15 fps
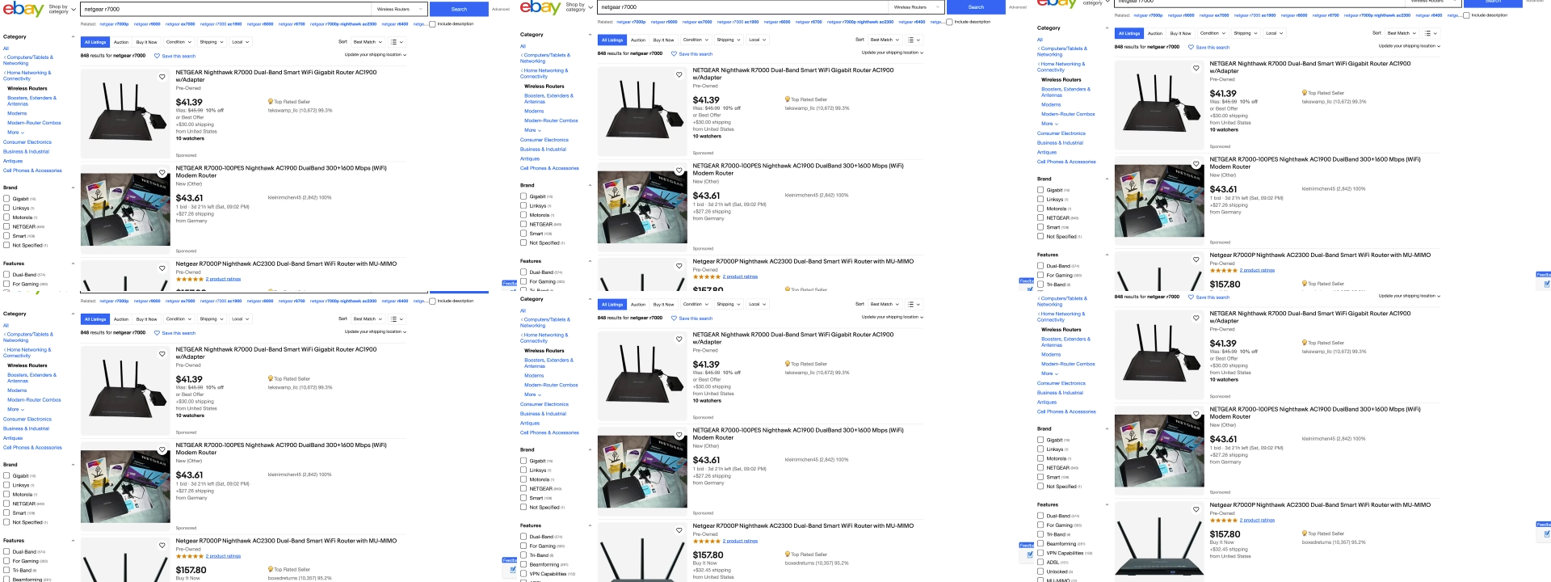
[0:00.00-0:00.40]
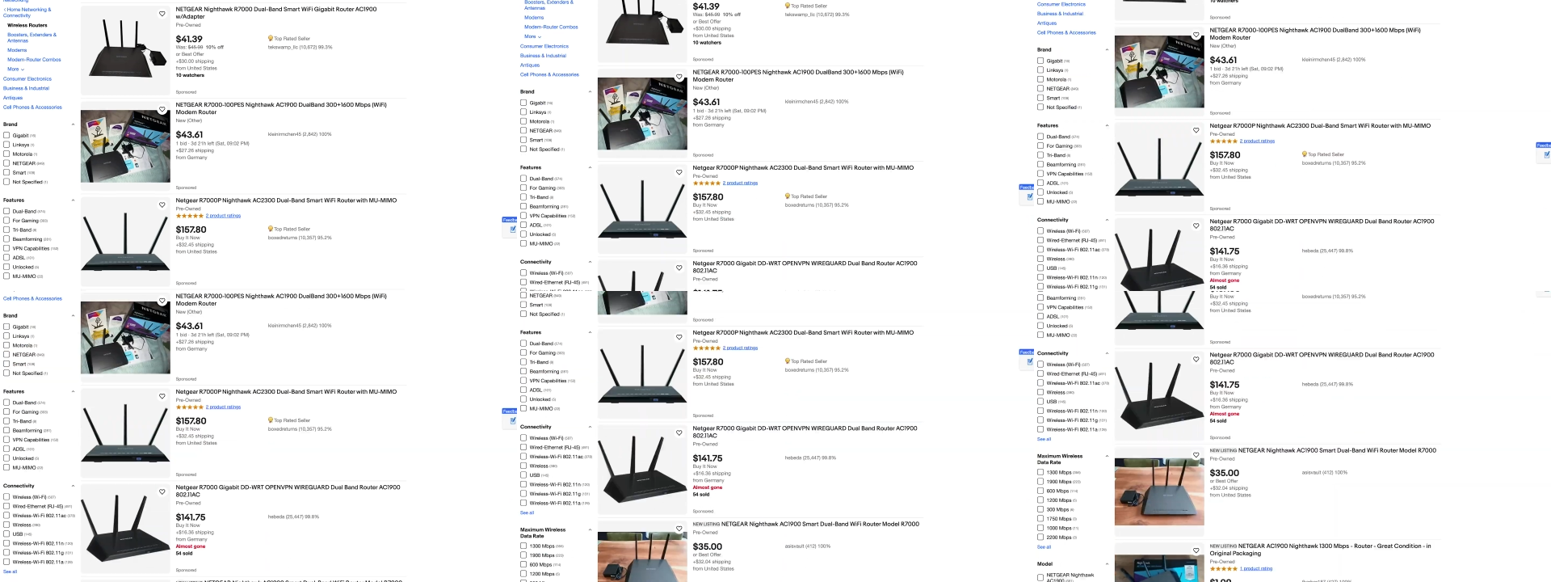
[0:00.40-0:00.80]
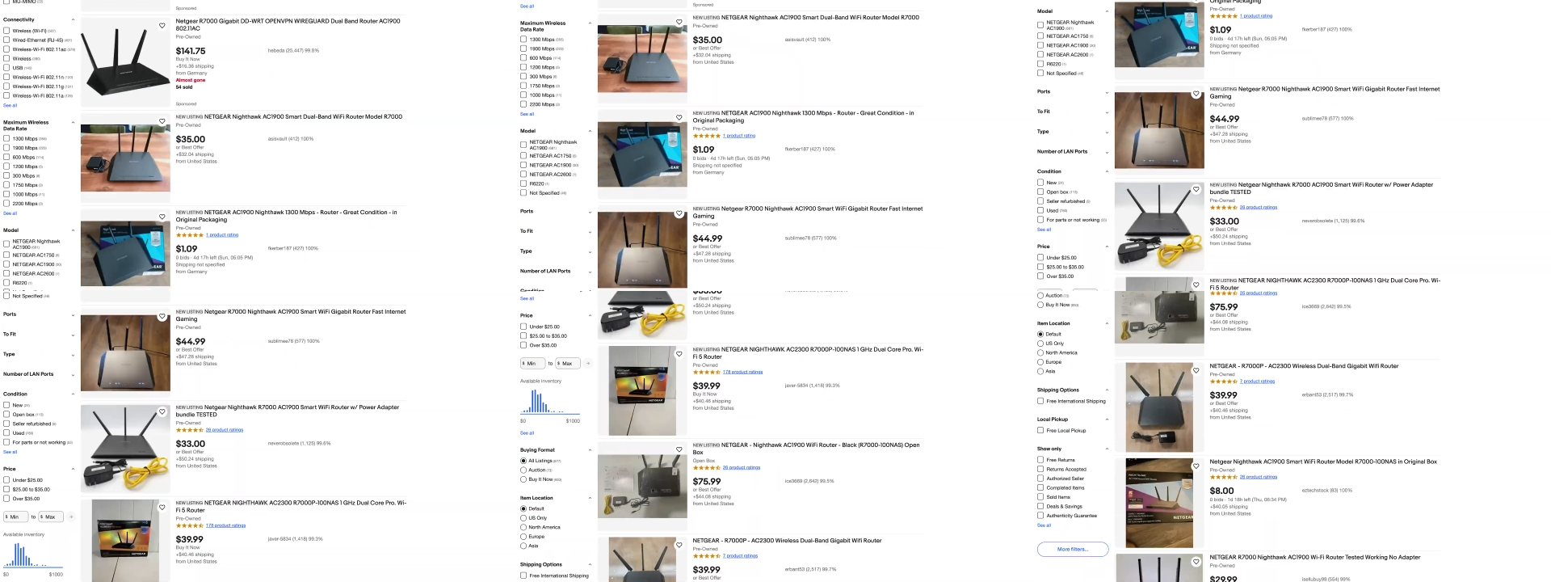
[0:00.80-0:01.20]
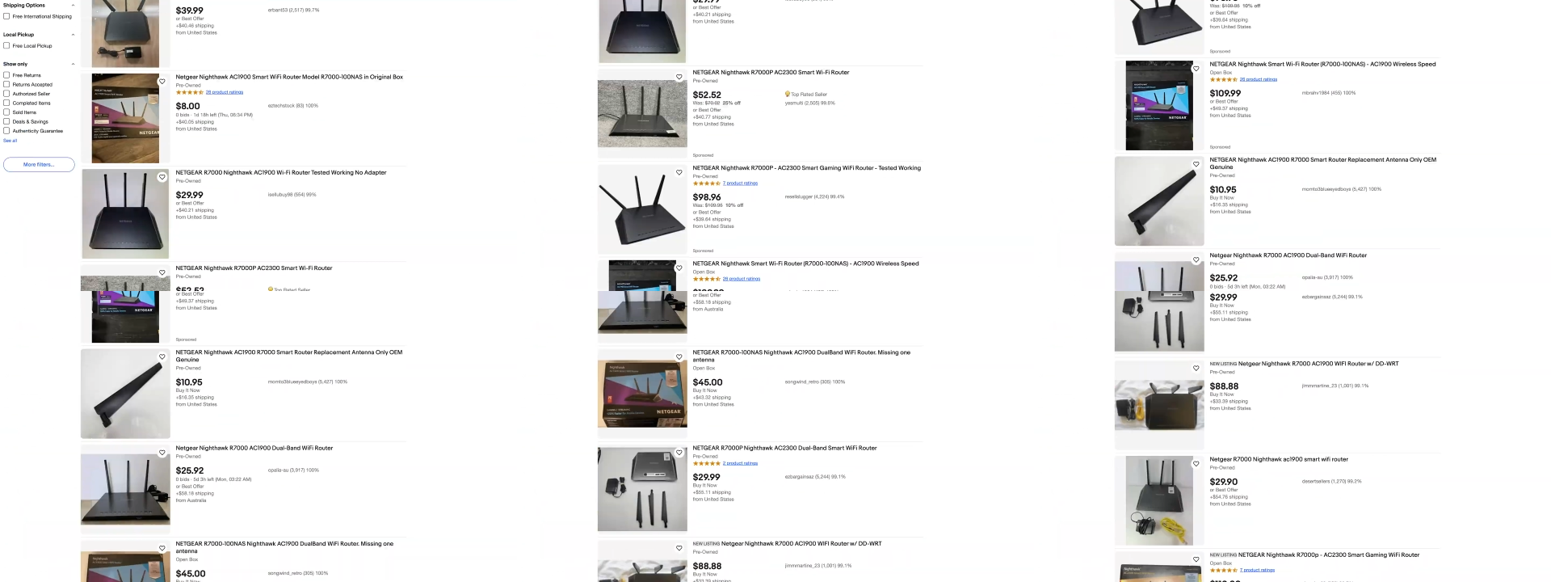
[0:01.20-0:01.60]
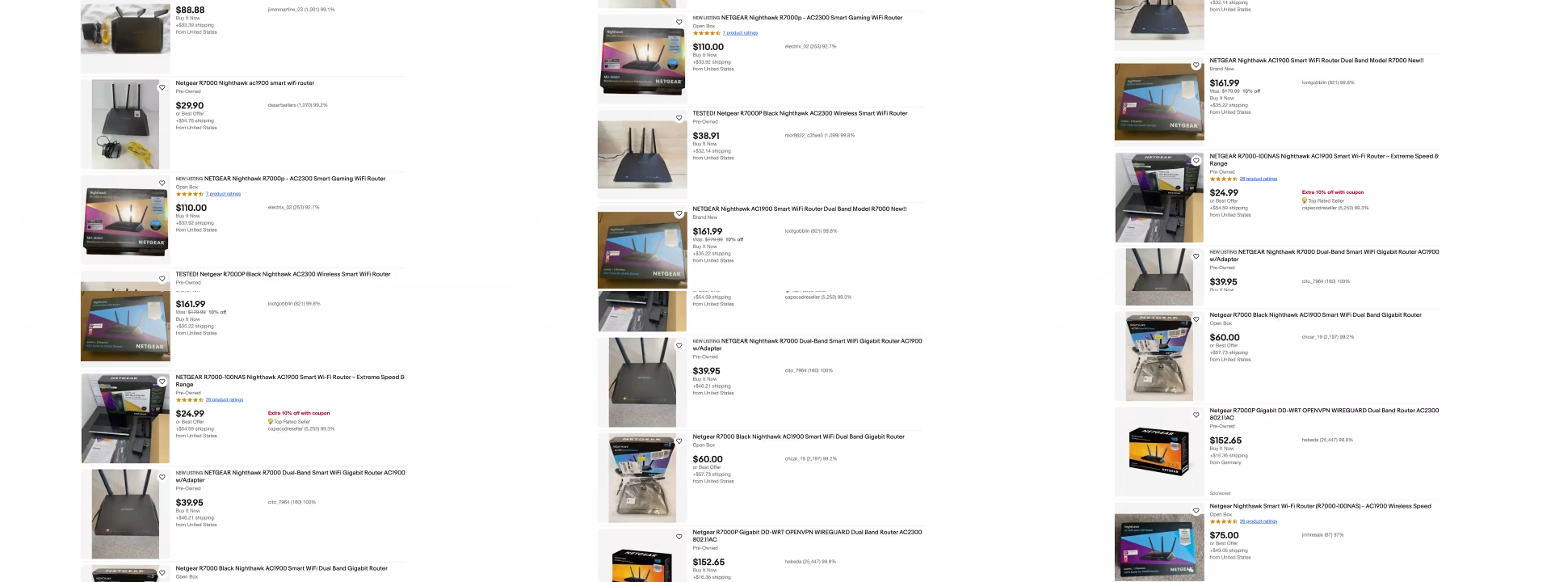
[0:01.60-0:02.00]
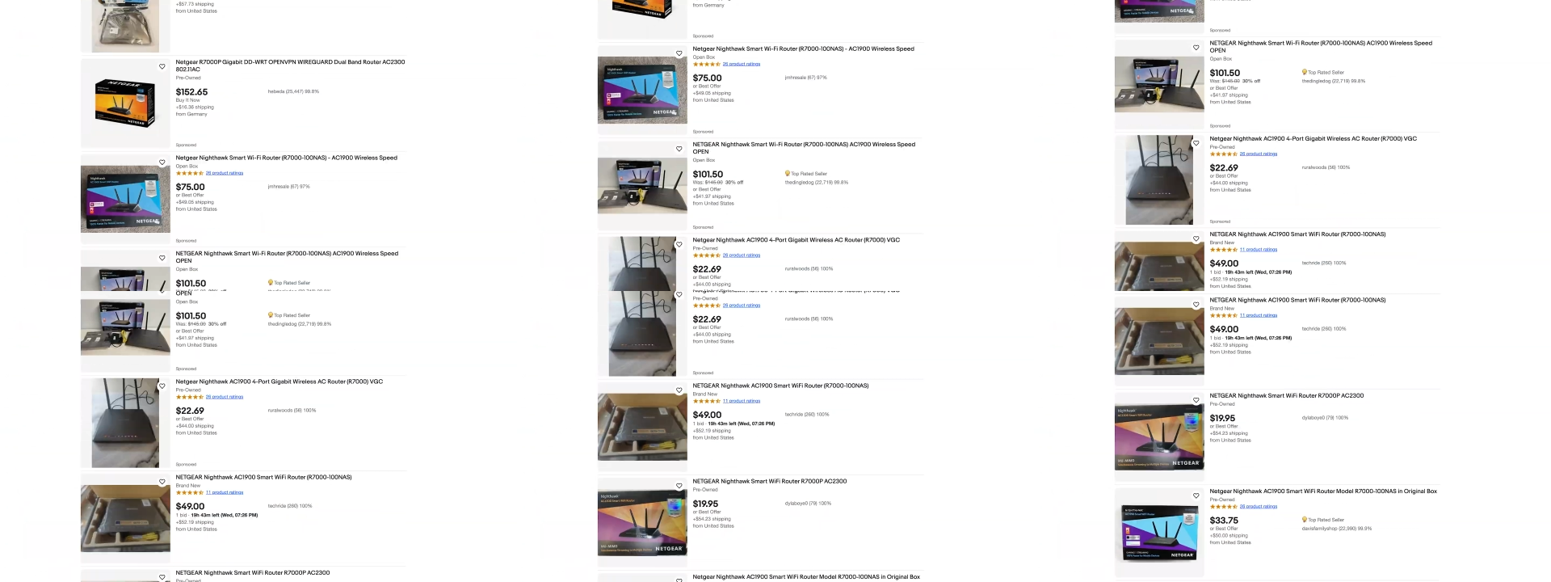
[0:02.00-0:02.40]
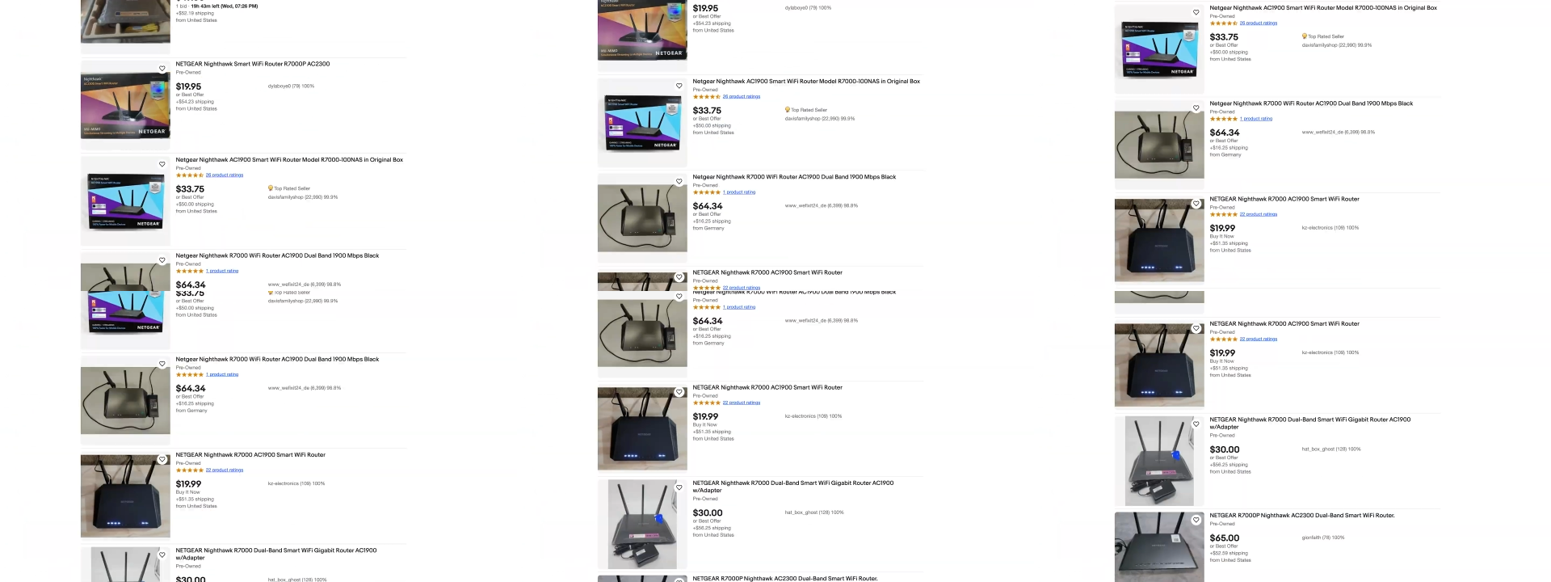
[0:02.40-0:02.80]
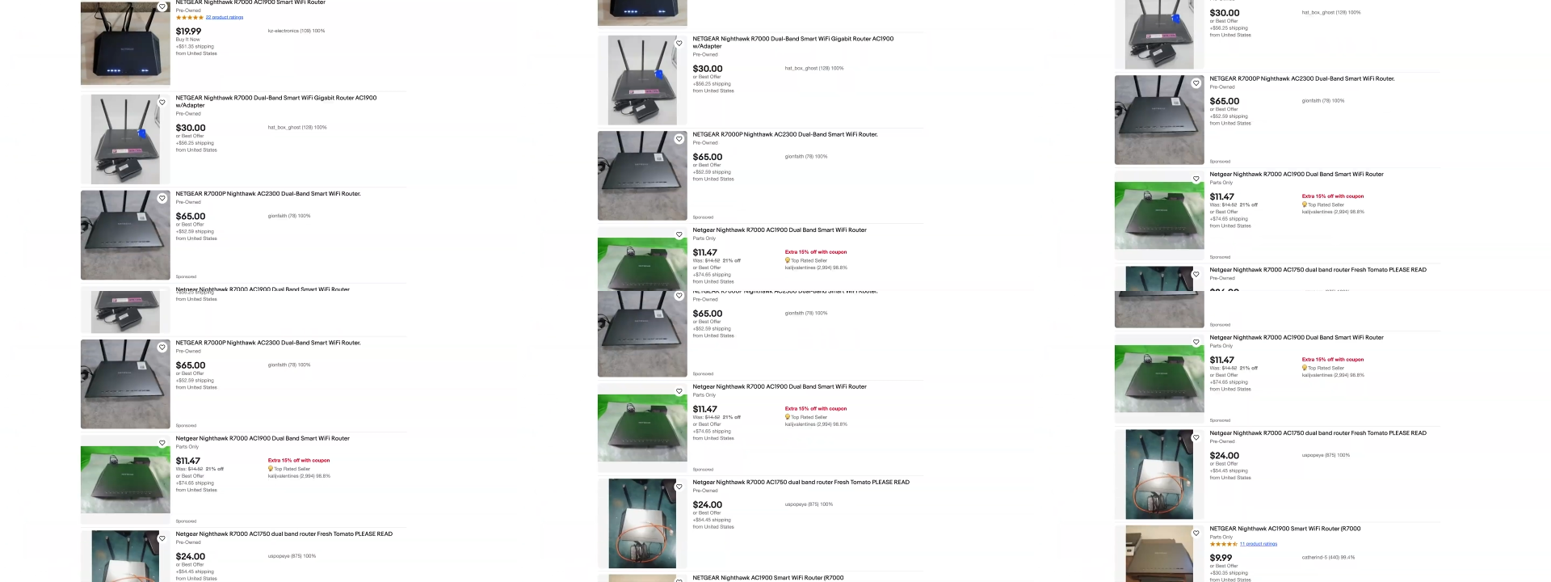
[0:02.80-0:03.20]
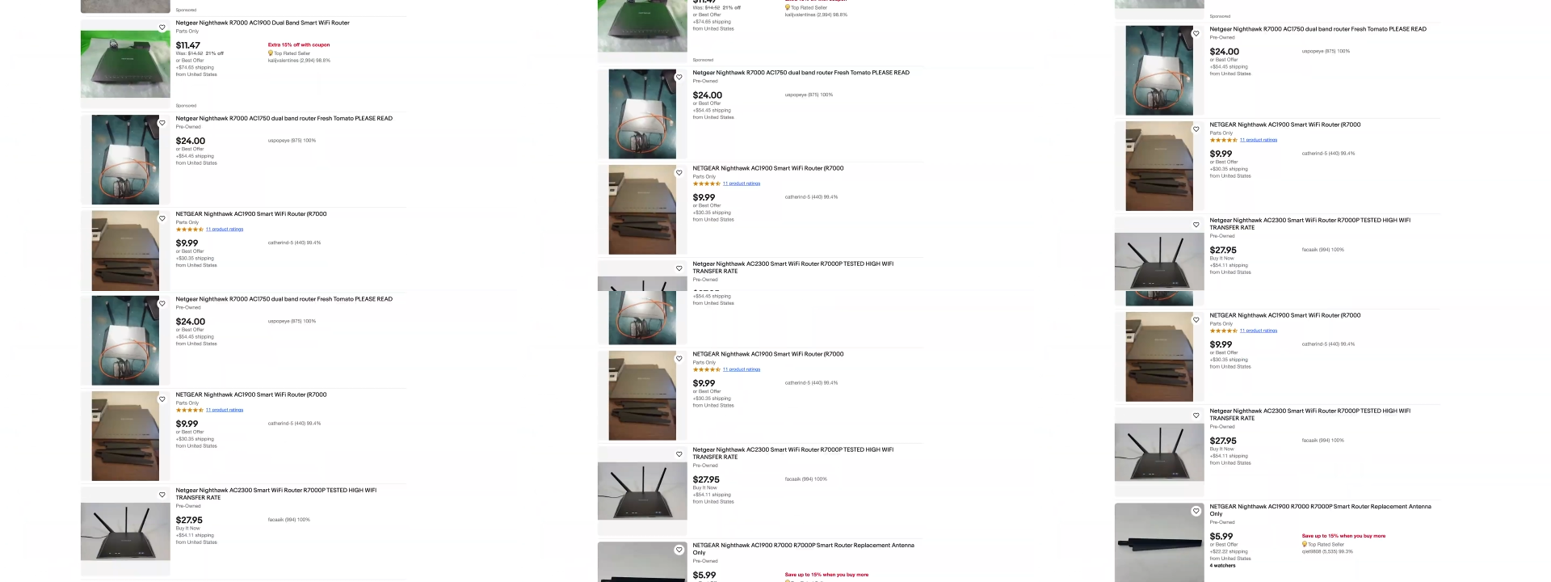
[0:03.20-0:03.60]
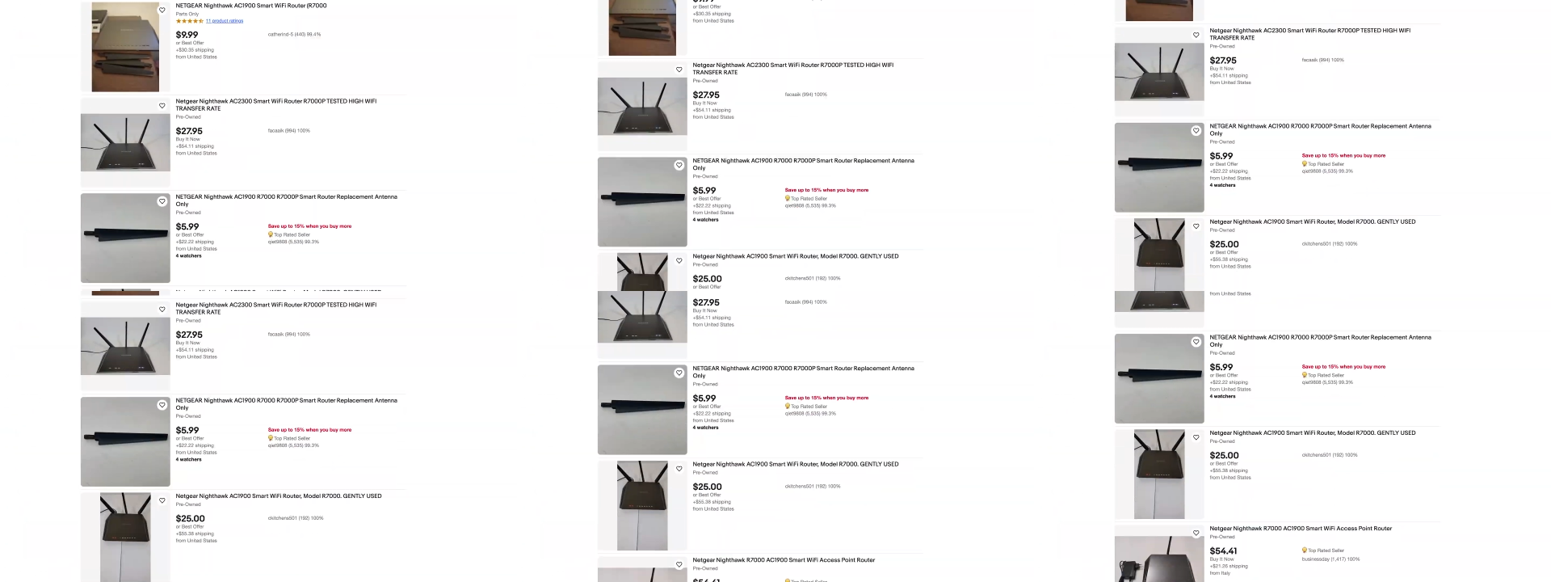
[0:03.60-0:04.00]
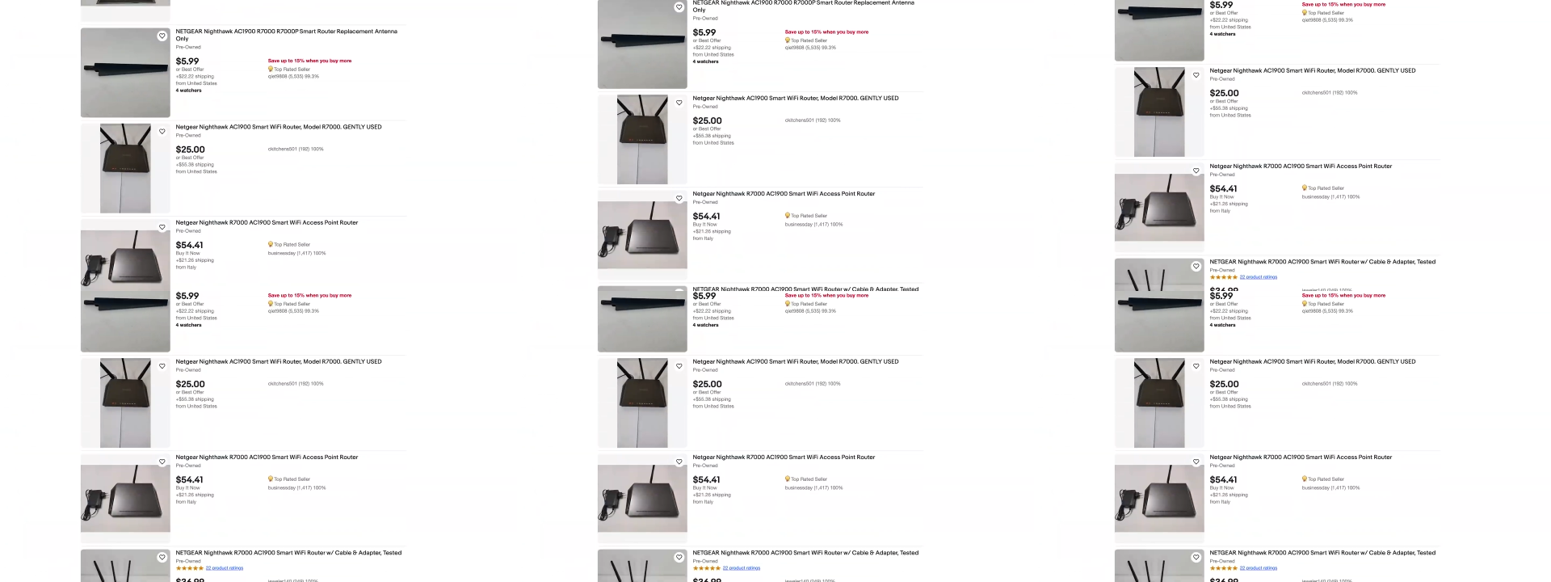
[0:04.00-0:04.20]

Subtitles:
No face is visible, so there are no lips to read.